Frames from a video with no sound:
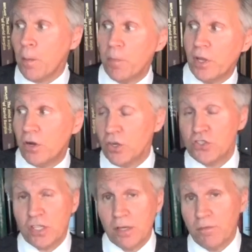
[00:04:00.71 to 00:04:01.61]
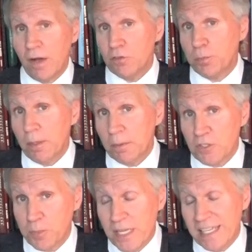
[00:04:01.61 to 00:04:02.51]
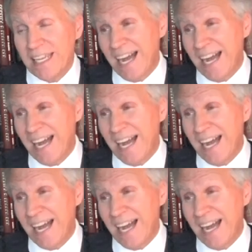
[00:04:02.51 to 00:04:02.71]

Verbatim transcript: because it involves public speaking.